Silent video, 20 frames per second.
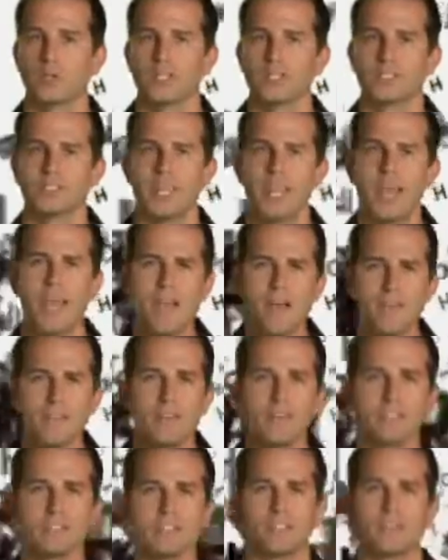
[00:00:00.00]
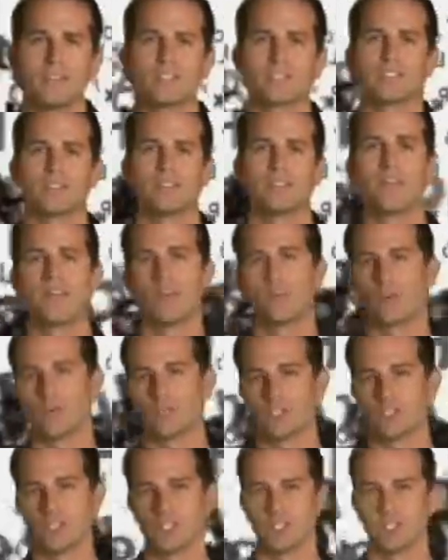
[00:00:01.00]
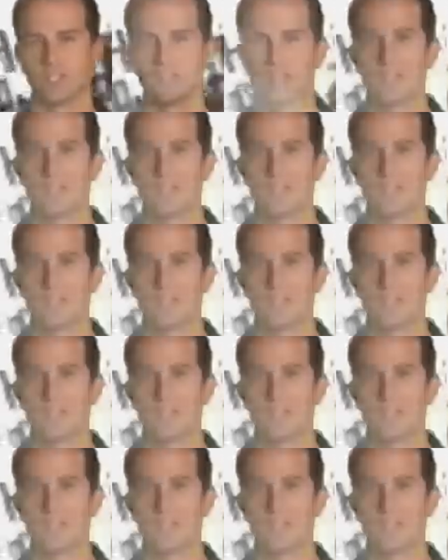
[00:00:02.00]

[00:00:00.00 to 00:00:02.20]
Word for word: is evidence of its divine origin,